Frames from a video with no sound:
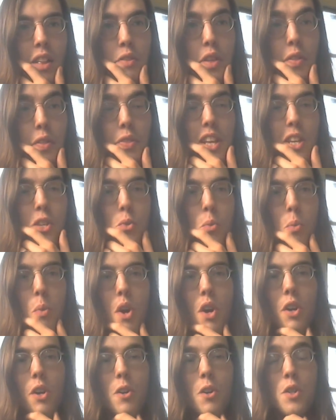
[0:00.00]
that these
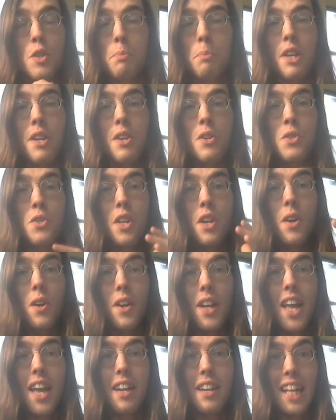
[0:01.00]
workers, because there
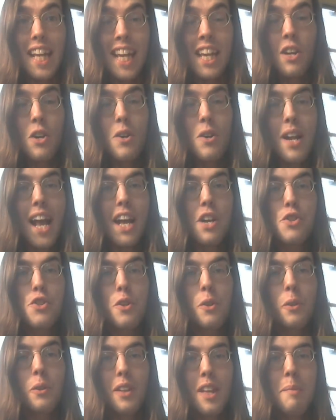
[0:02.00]
are, again,
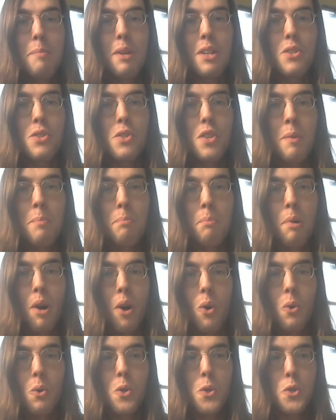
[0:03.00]
international limits
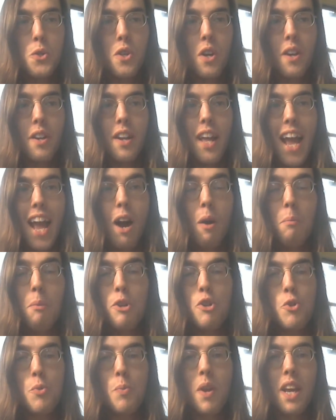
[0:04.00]
imposed on how
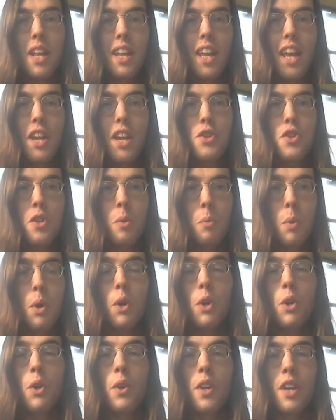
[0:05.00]
much radiation a
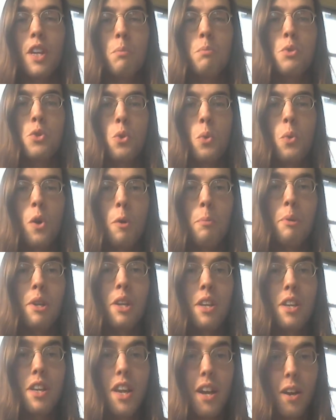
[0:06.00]
worker can absorb
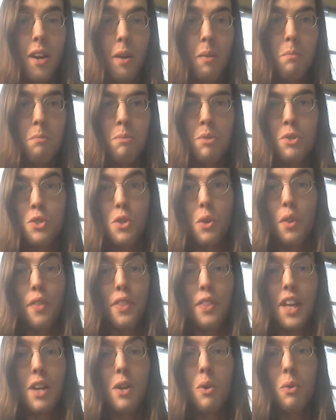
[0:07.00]
in a year, so
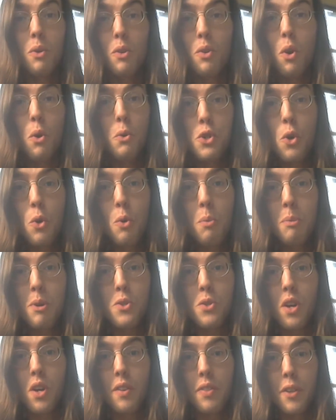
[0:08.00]
that they don't grow
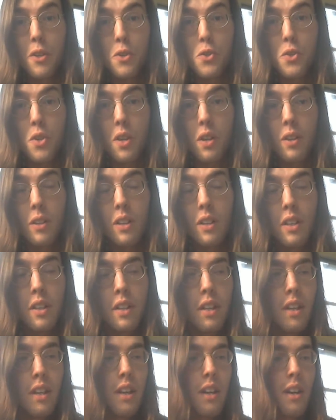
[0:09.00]
tumors on their skull,
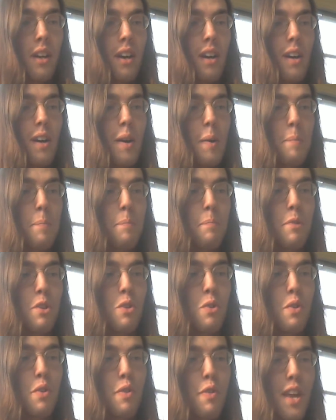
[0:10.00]
um,
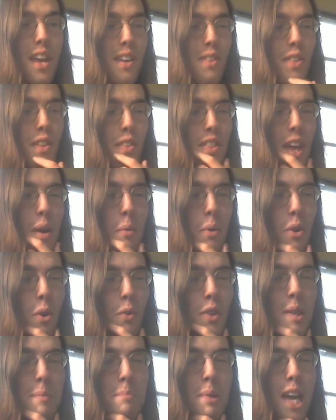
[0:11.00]
you'd think that they would
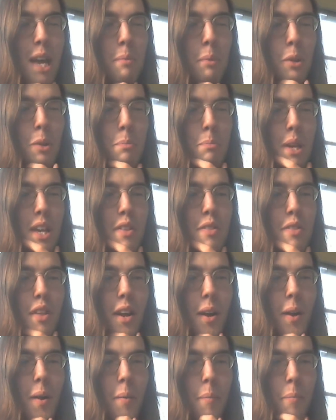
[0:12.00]
only be able to be
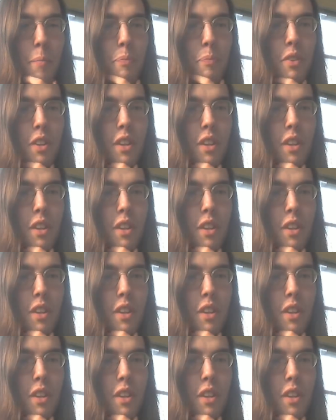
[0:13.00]
there